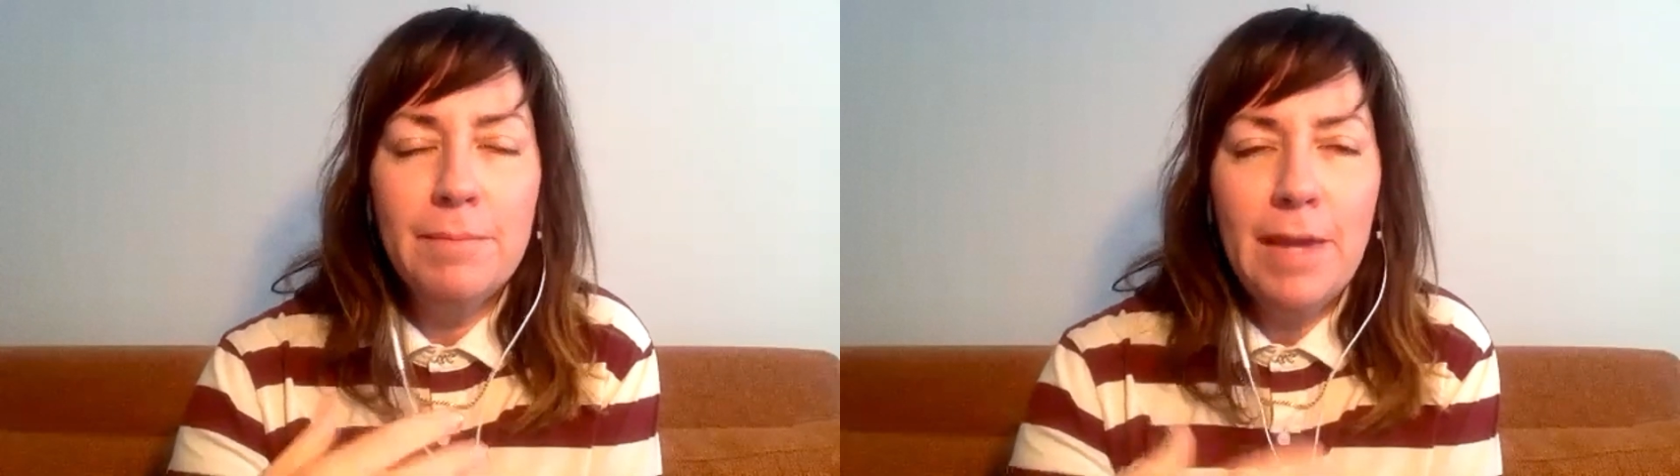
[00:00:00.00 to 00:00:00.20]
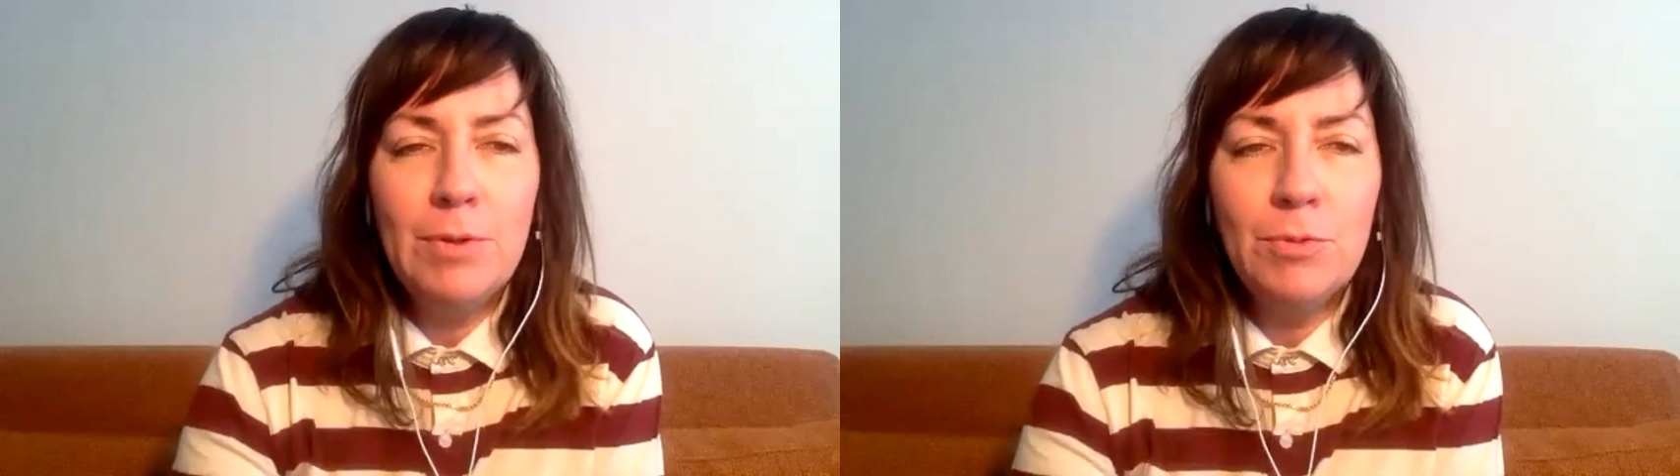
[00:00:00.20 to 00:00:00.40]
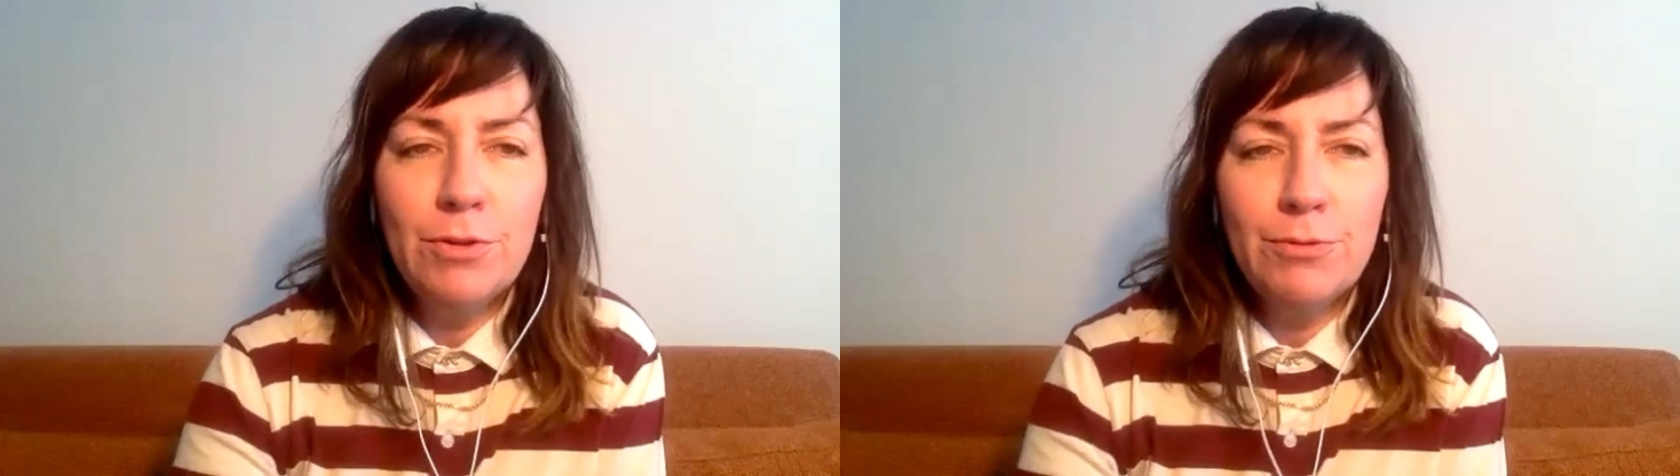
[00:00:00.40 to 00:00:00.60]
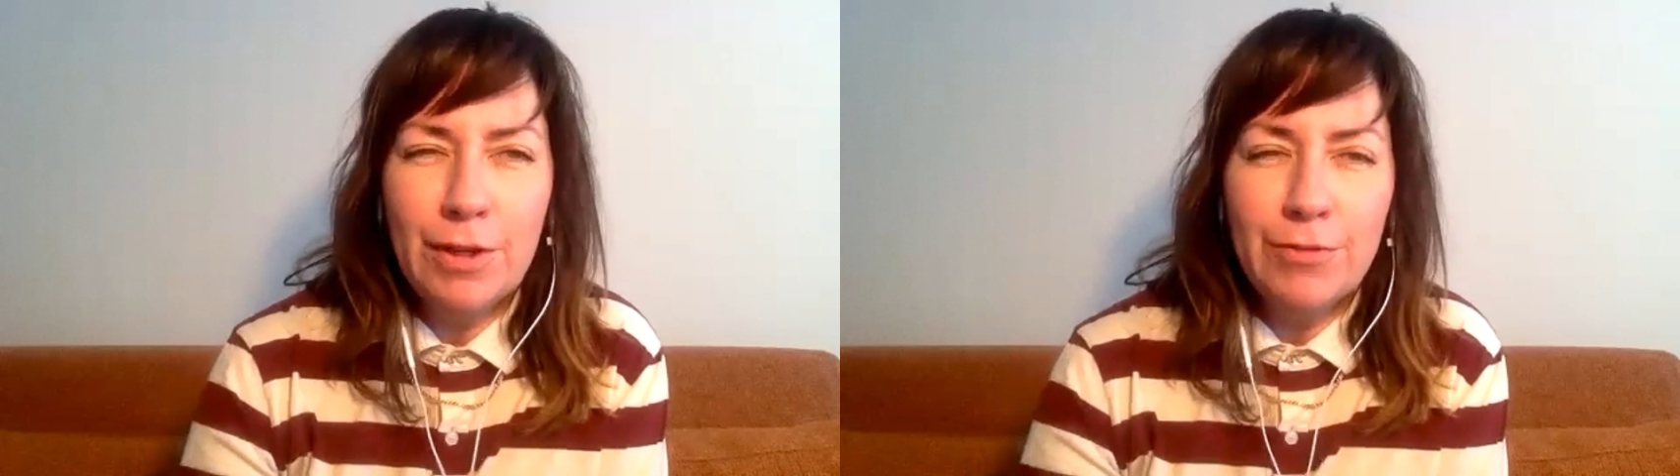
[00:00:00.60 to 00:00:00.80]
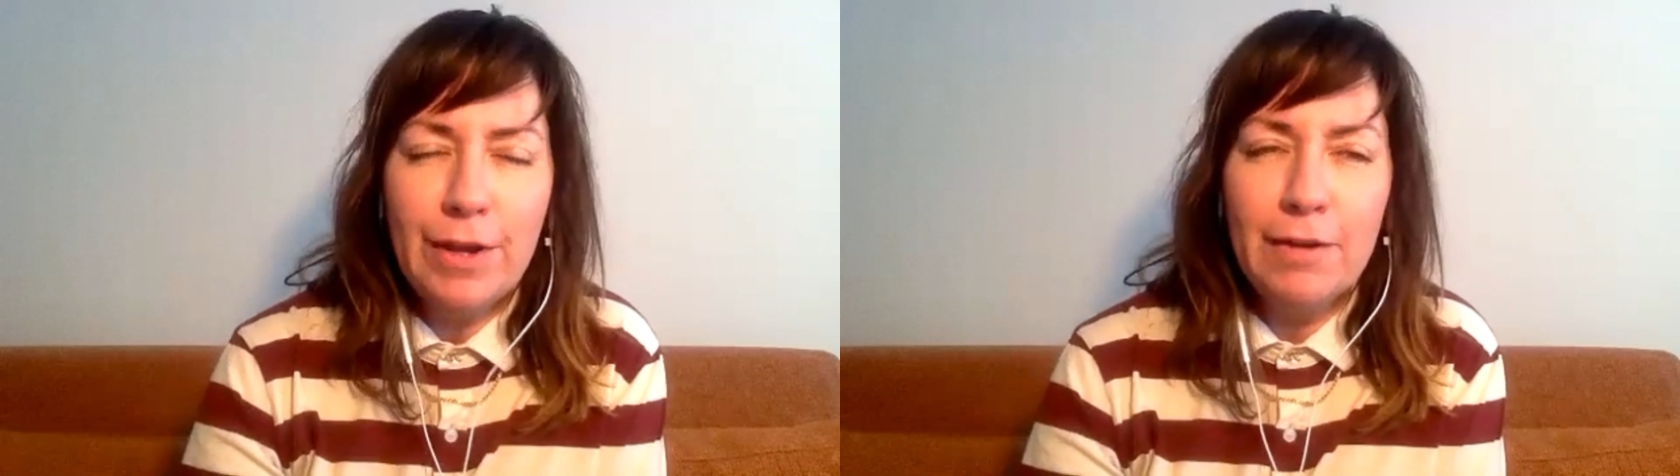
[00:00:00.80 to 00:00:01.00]
it maybe would have
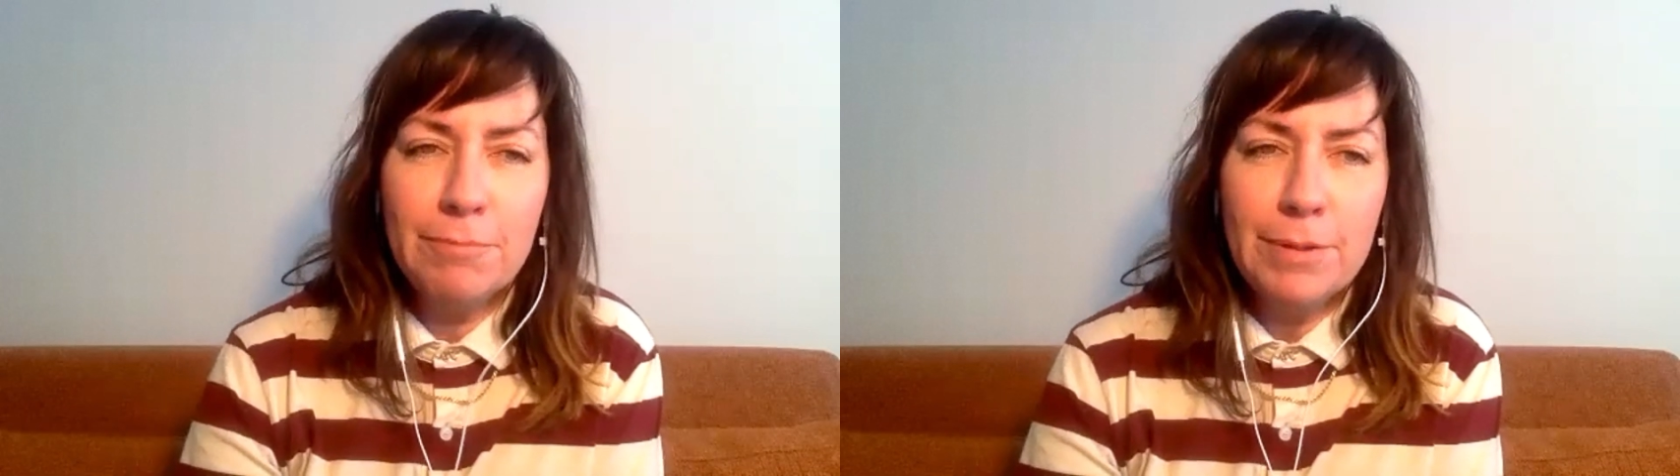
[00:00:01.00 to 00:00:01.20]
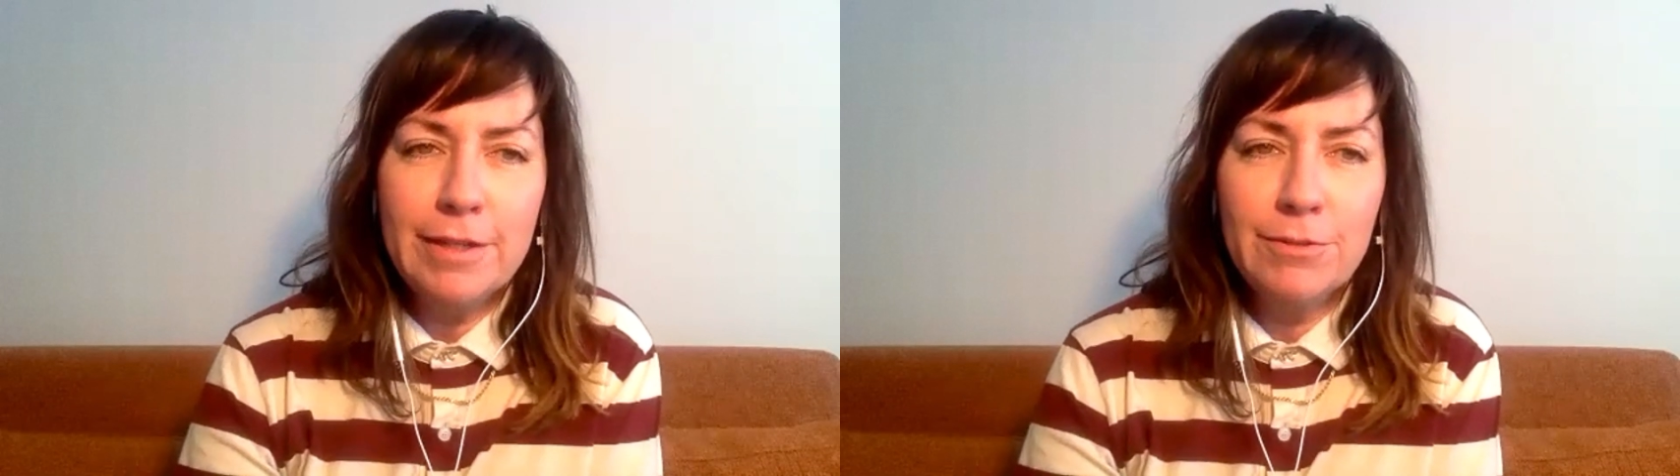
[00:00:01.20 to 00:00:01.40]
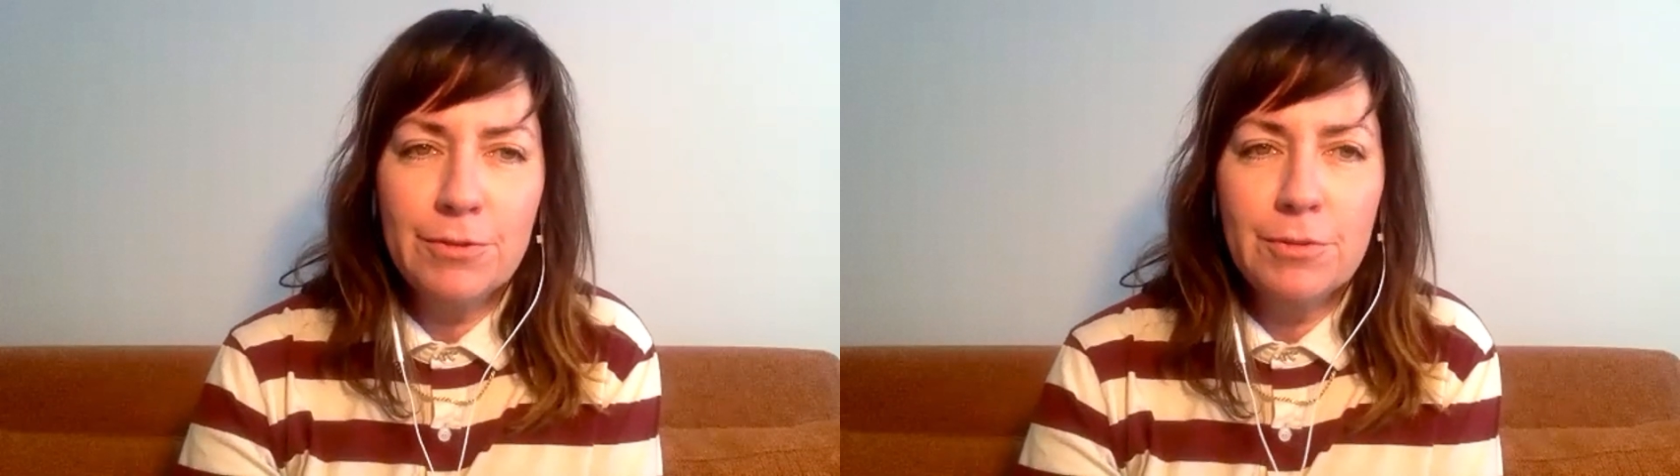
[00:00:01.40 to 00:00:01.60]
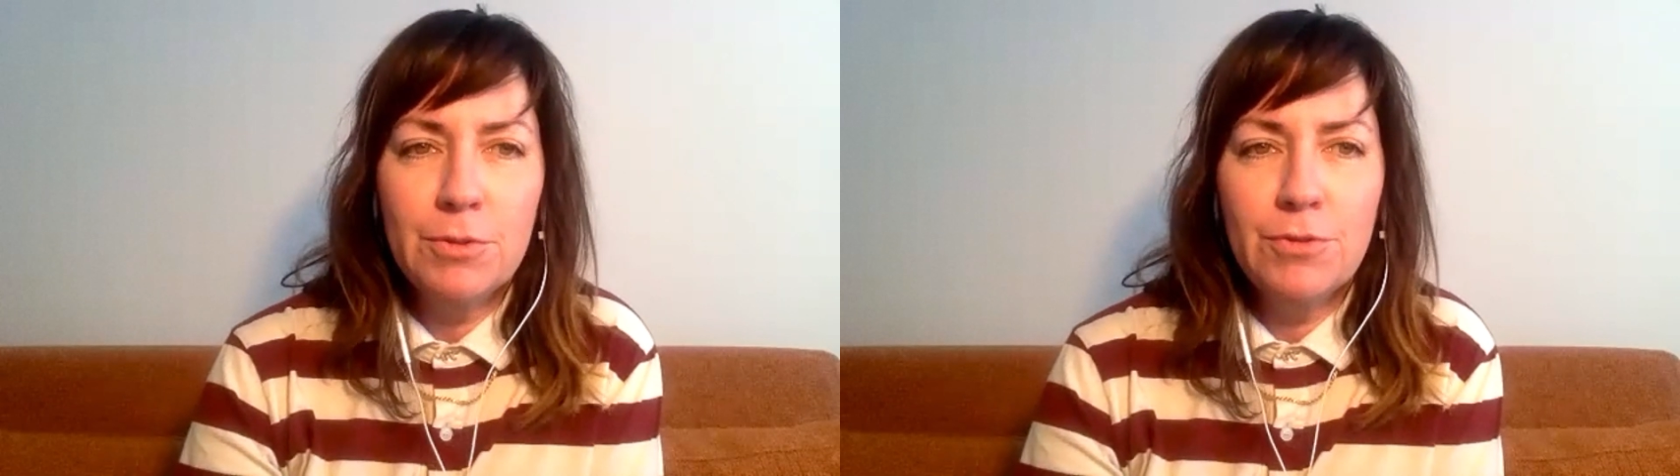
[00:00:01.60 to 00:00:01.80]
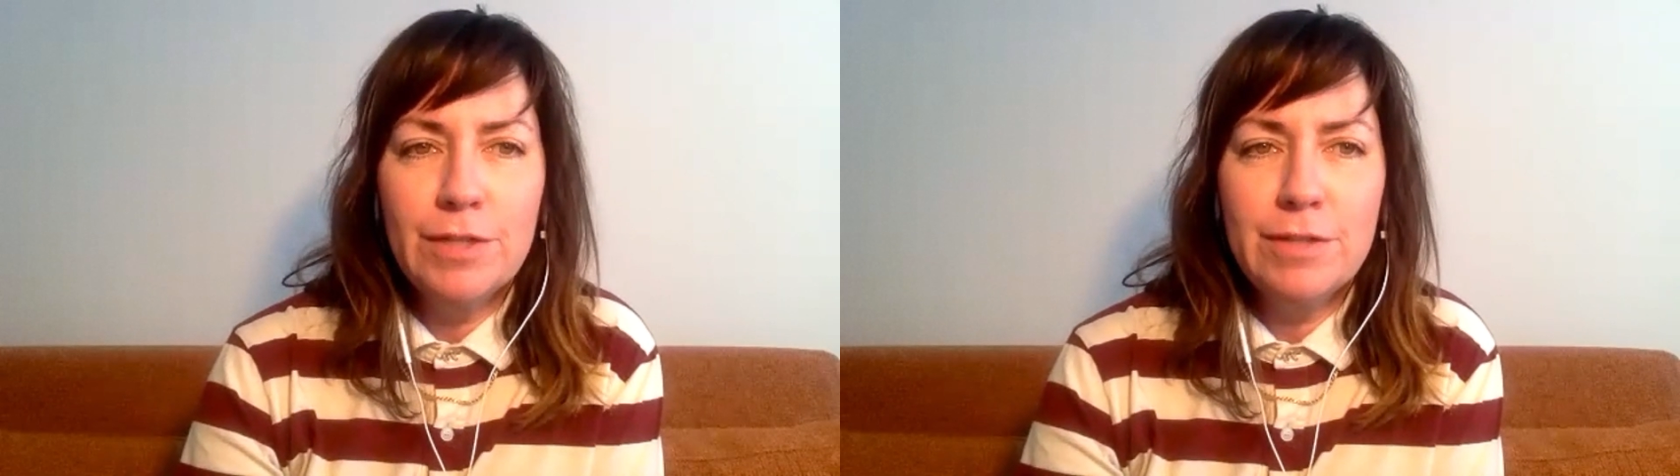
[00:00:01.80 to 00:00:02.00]
felt out of place for the
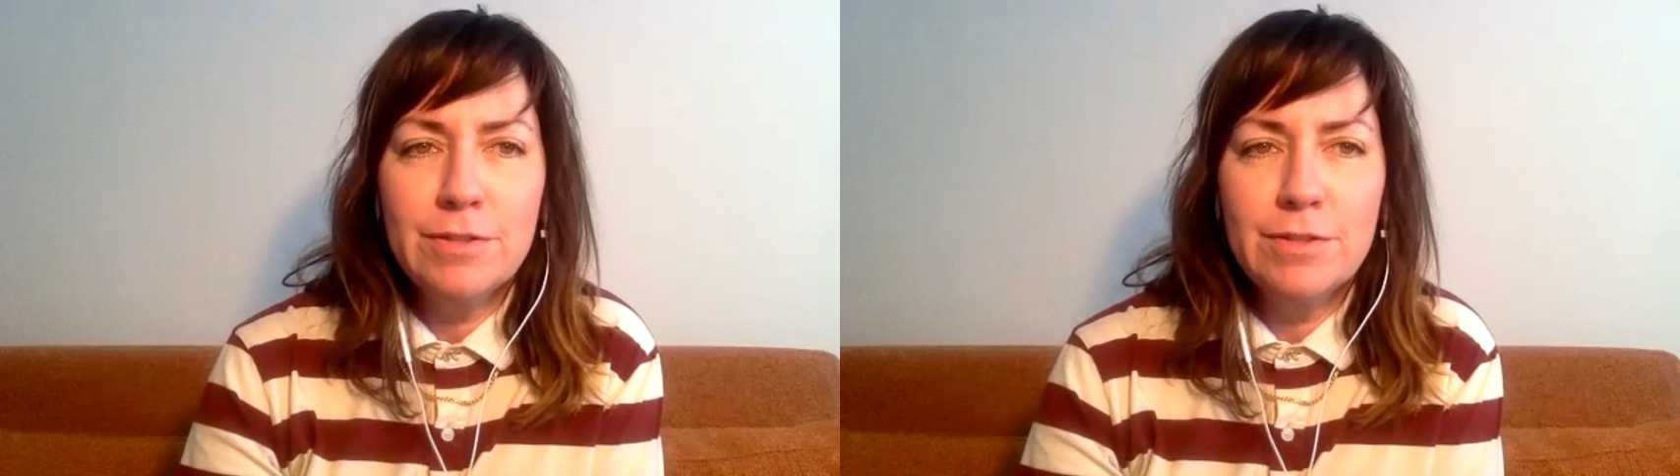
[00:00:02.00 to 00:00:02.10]
movie.